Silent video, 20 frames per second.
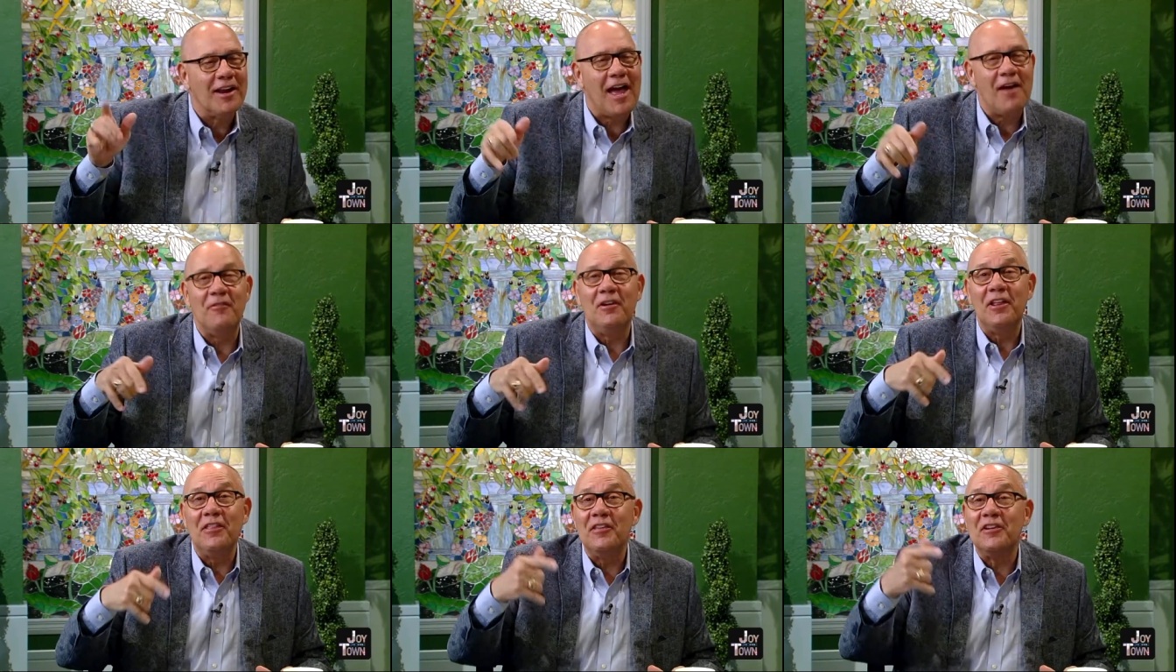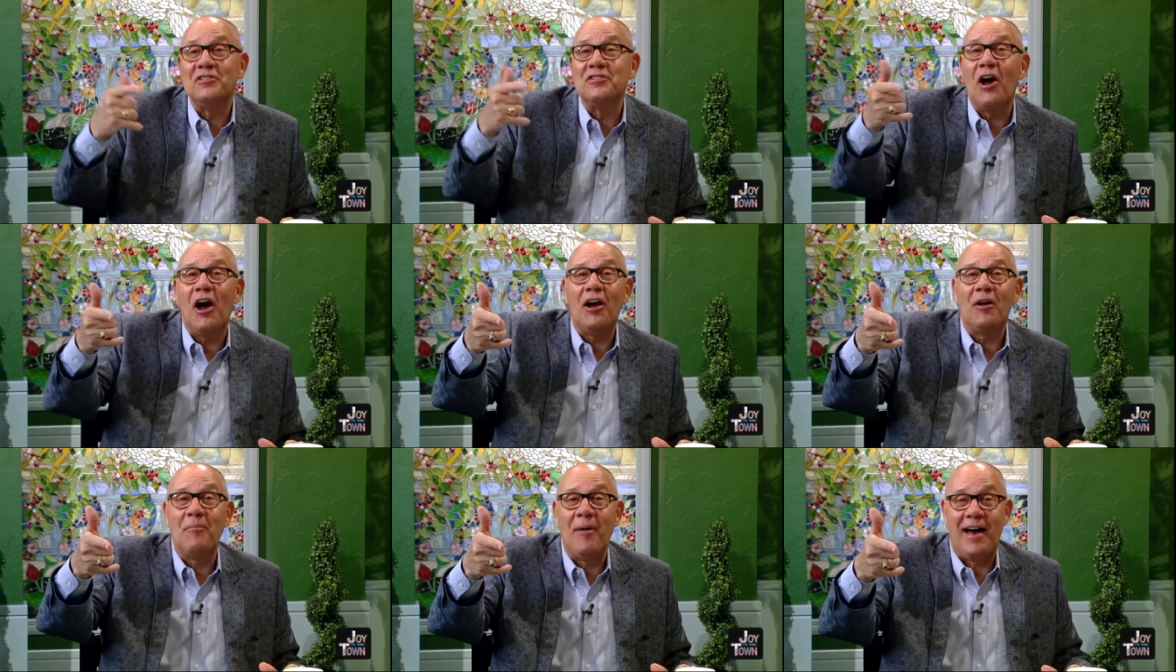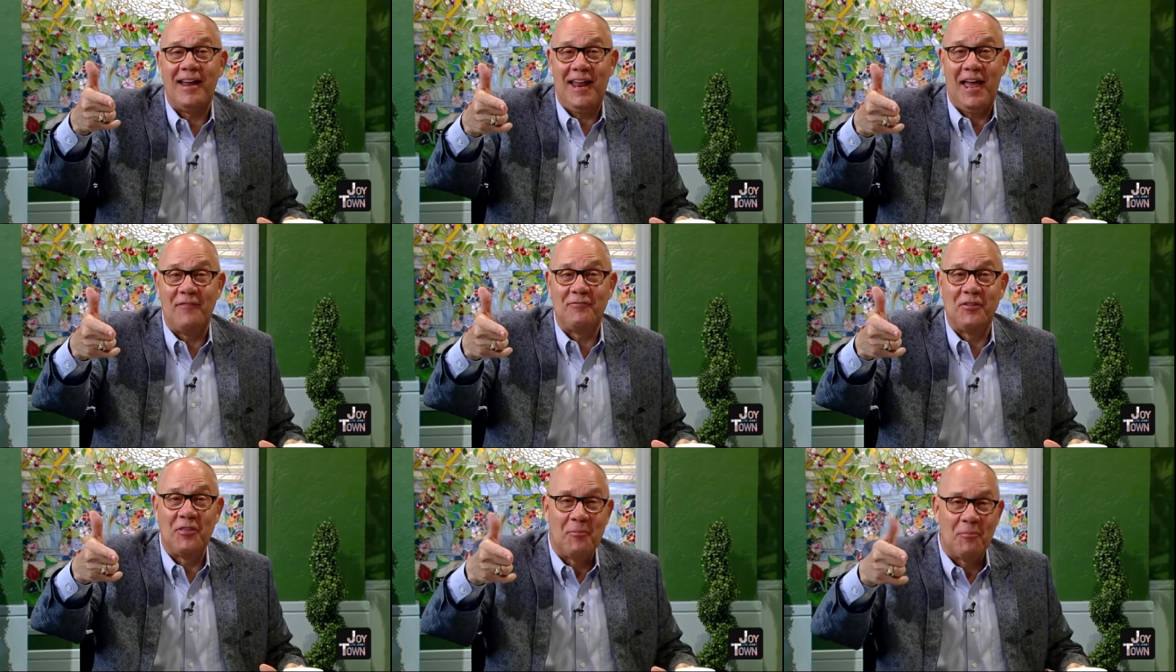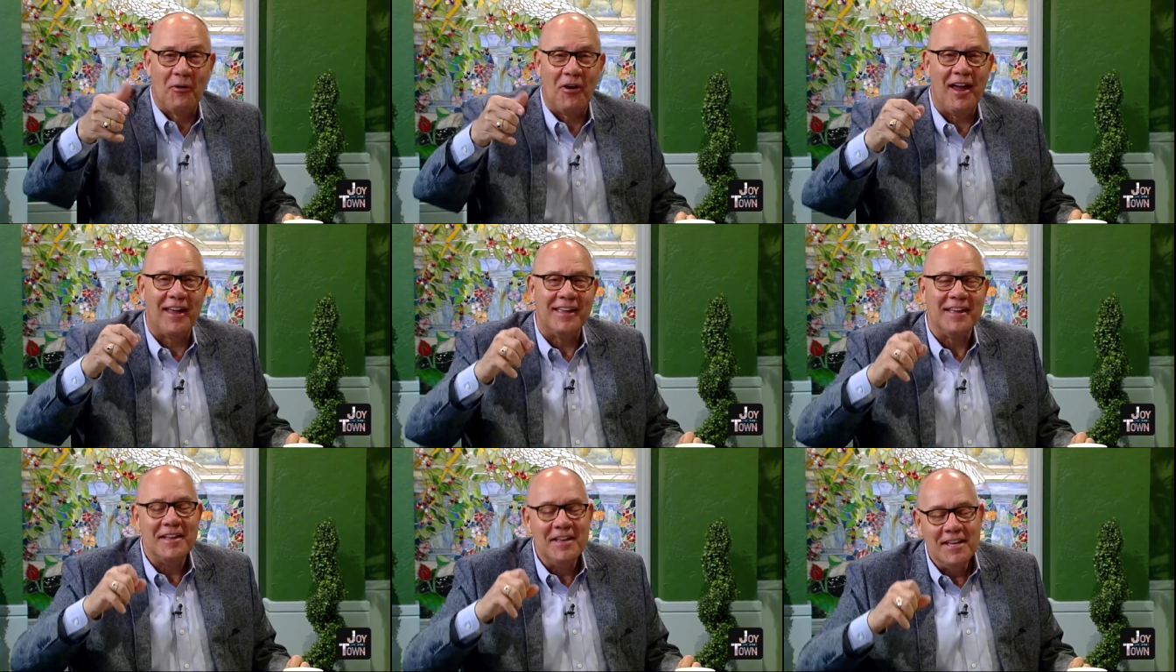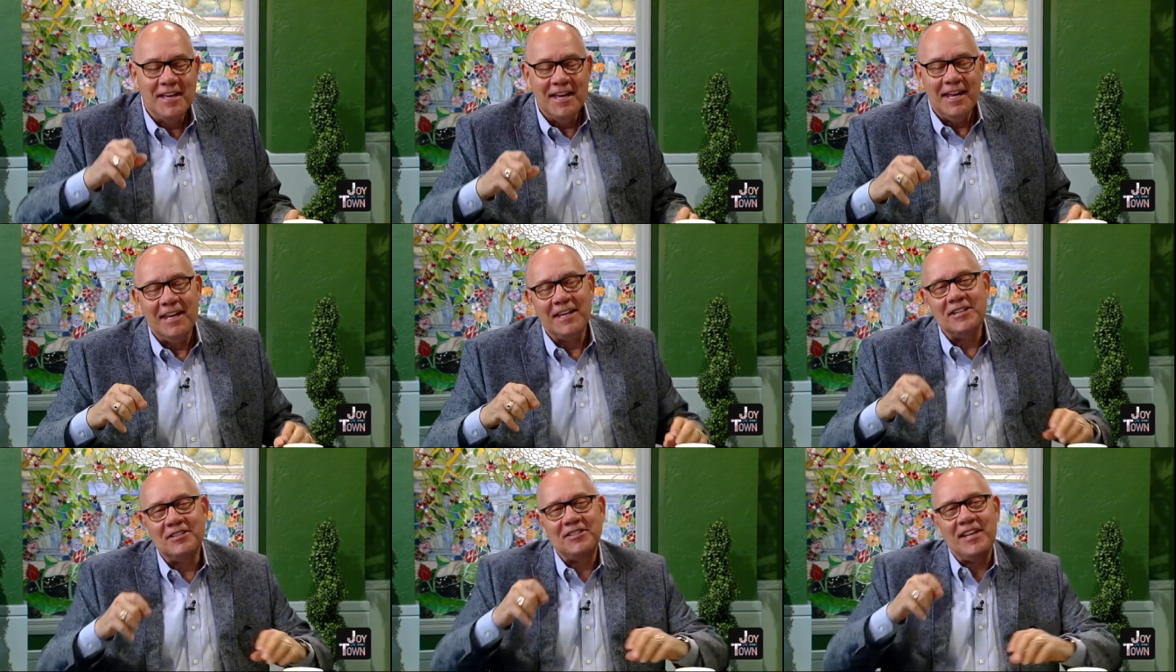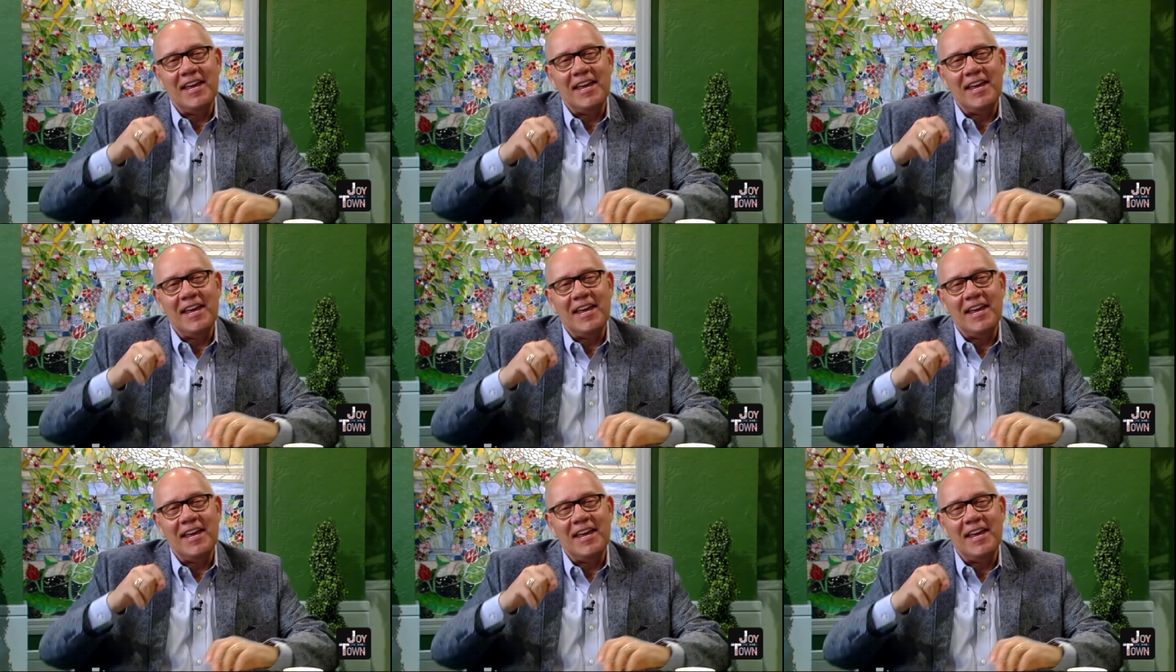have anything to talk about after the break. Okay.